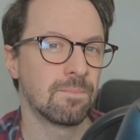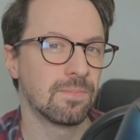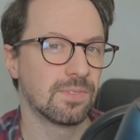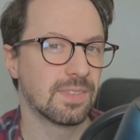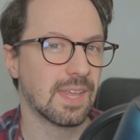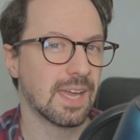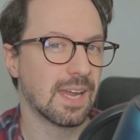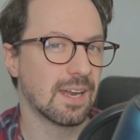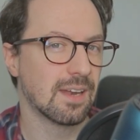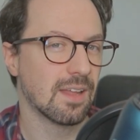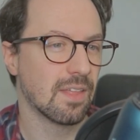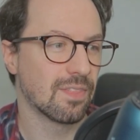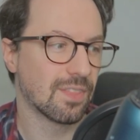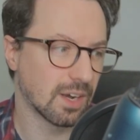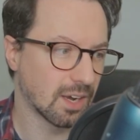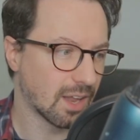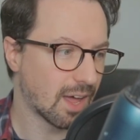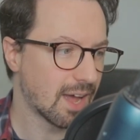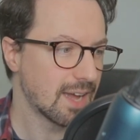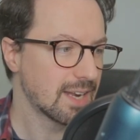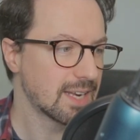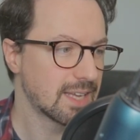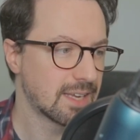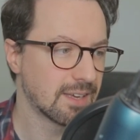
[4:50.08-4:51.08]
then the
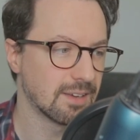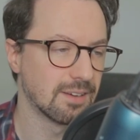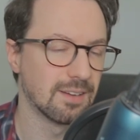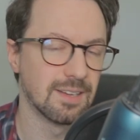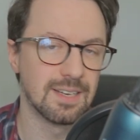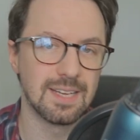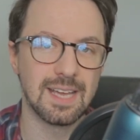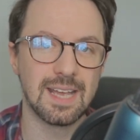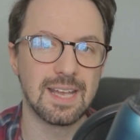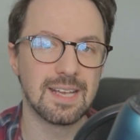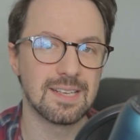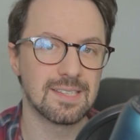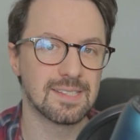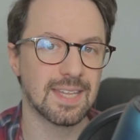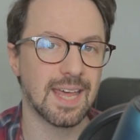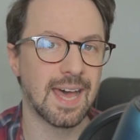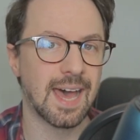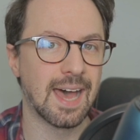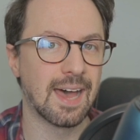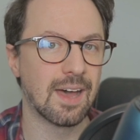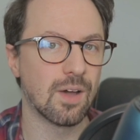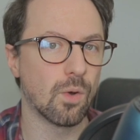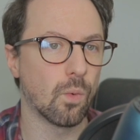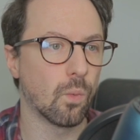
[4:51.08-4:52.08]
likelihood is
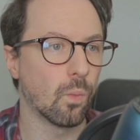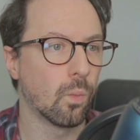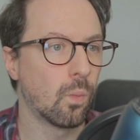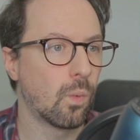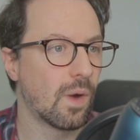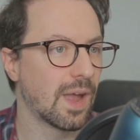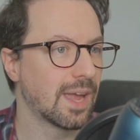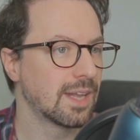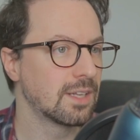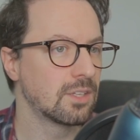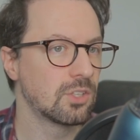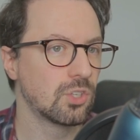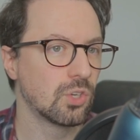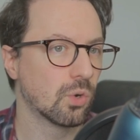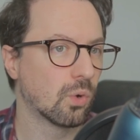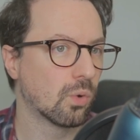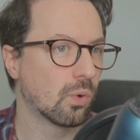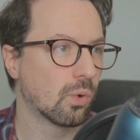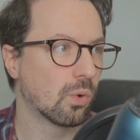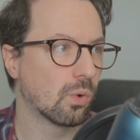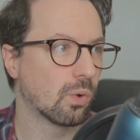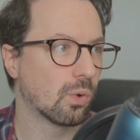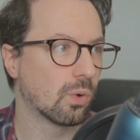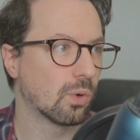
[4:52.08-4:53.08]
that when
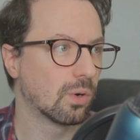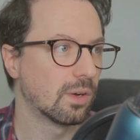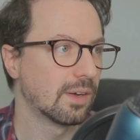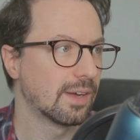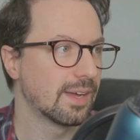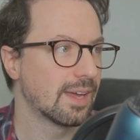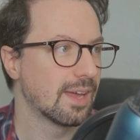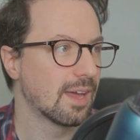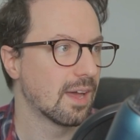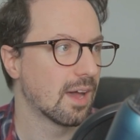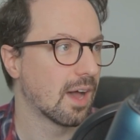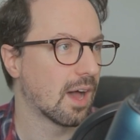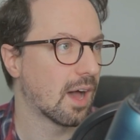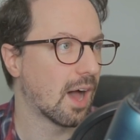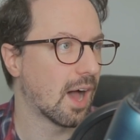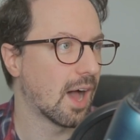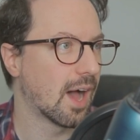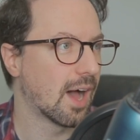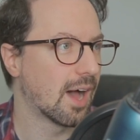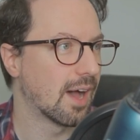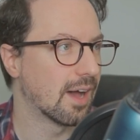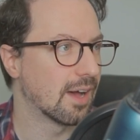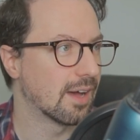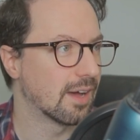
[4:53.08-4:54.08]
you're
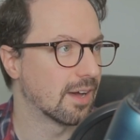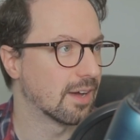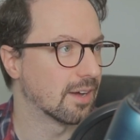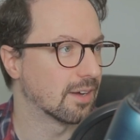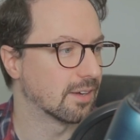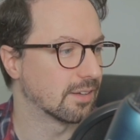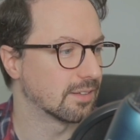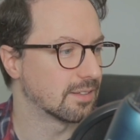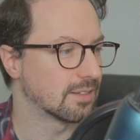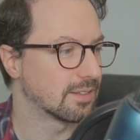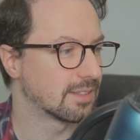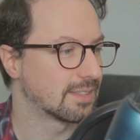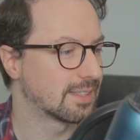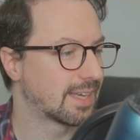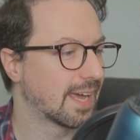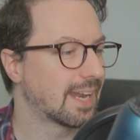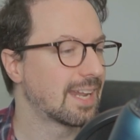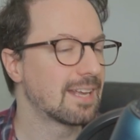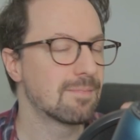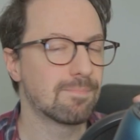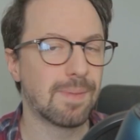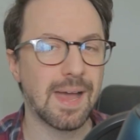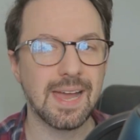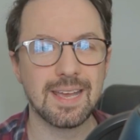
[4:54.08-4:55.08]

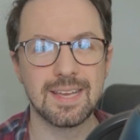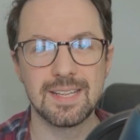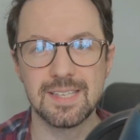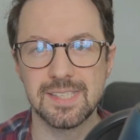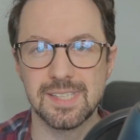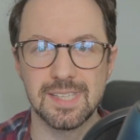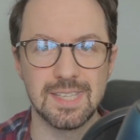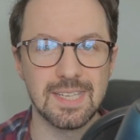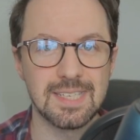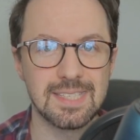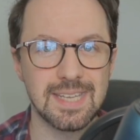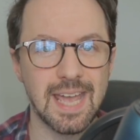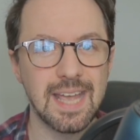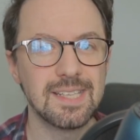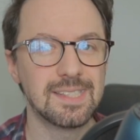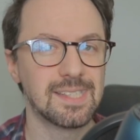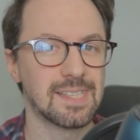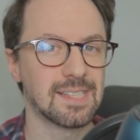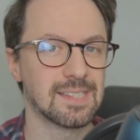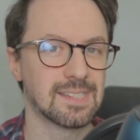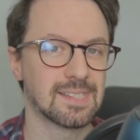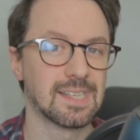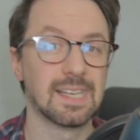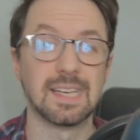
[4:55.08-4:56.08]
getting back into the
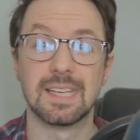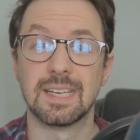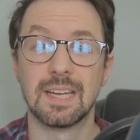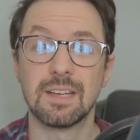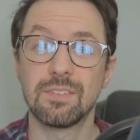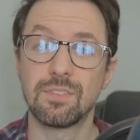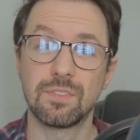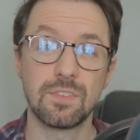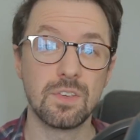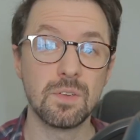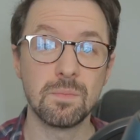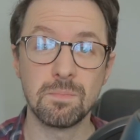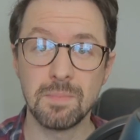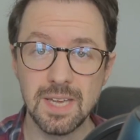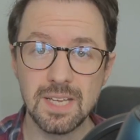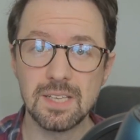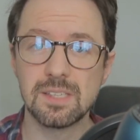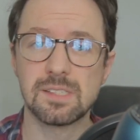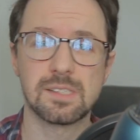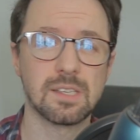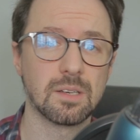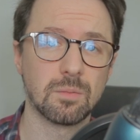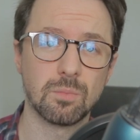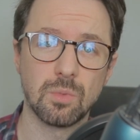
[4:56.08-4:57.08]
dating scene, if you
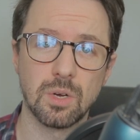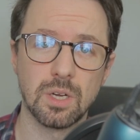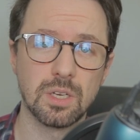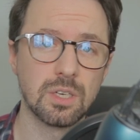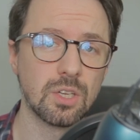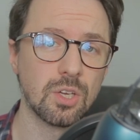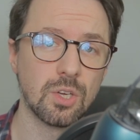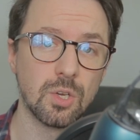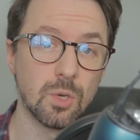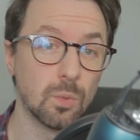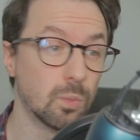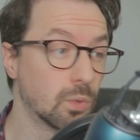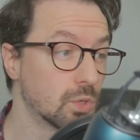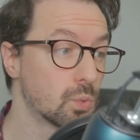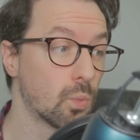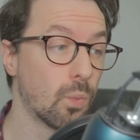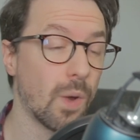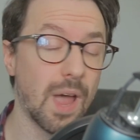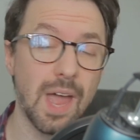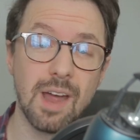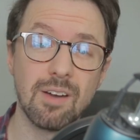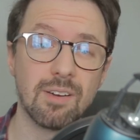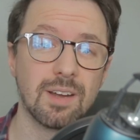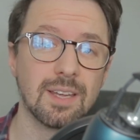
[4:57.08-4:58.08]
meet someone who was
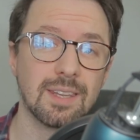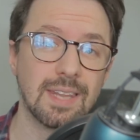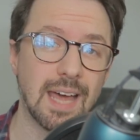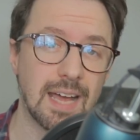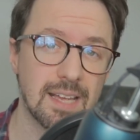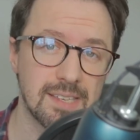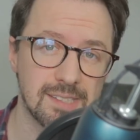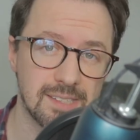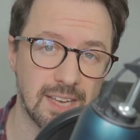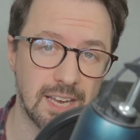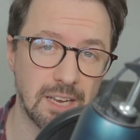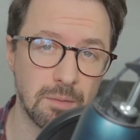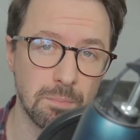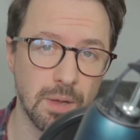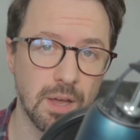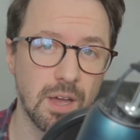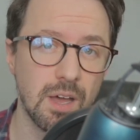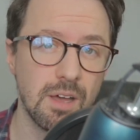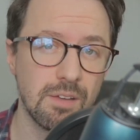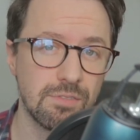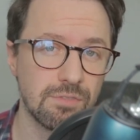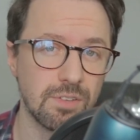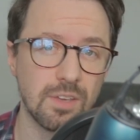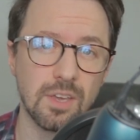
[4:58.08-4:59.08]
wearing that same
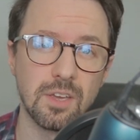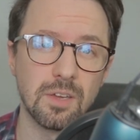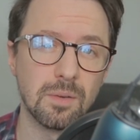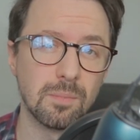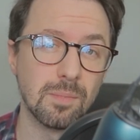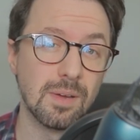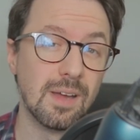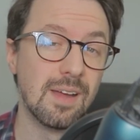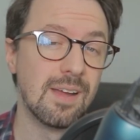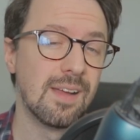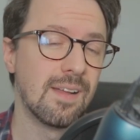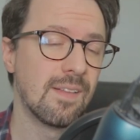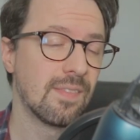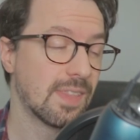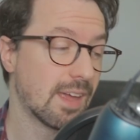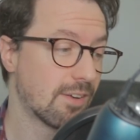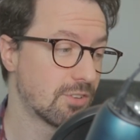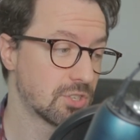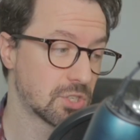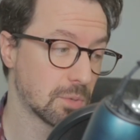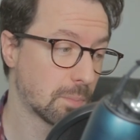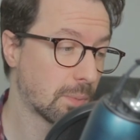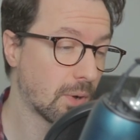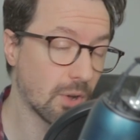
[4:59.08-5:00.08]
perfume,
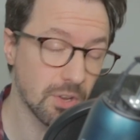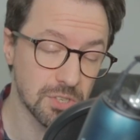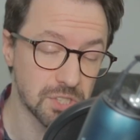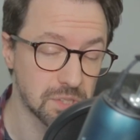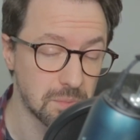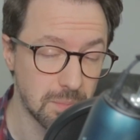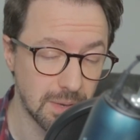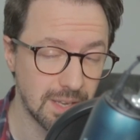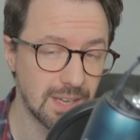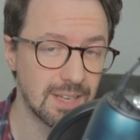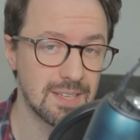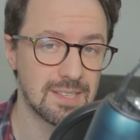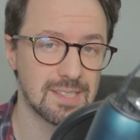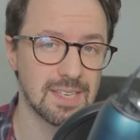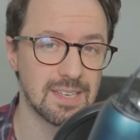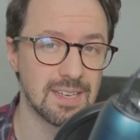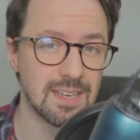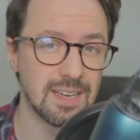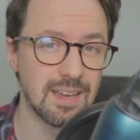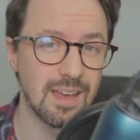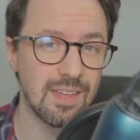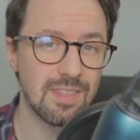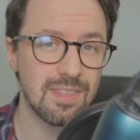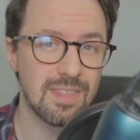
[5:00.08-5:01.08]
there is a
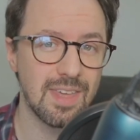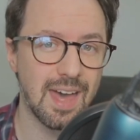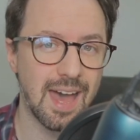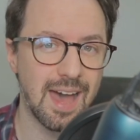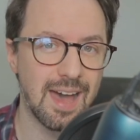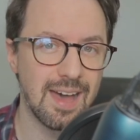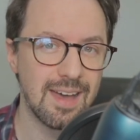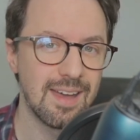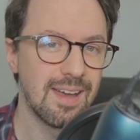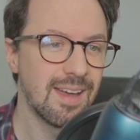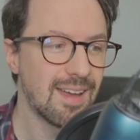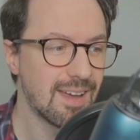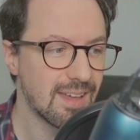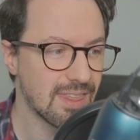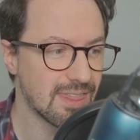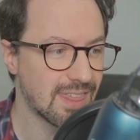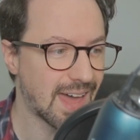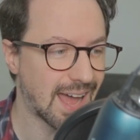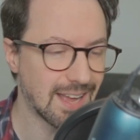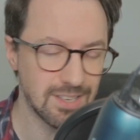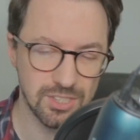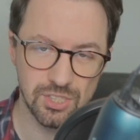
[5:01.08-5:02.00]
possibility that that